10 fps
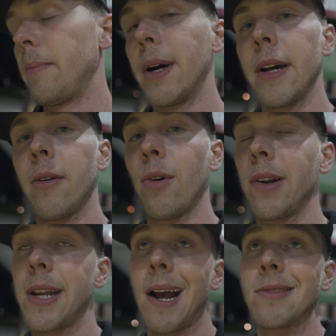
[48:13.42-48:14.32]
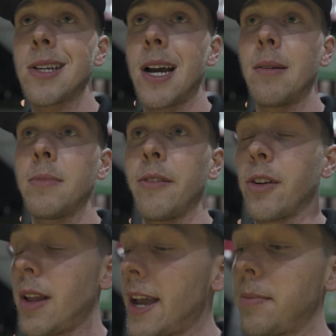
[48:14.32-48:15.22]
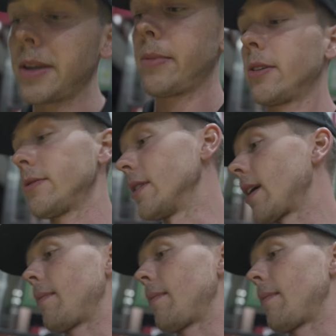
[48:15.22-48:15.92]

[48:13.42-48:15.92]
But we're in downtime. If you're like me, bro, look,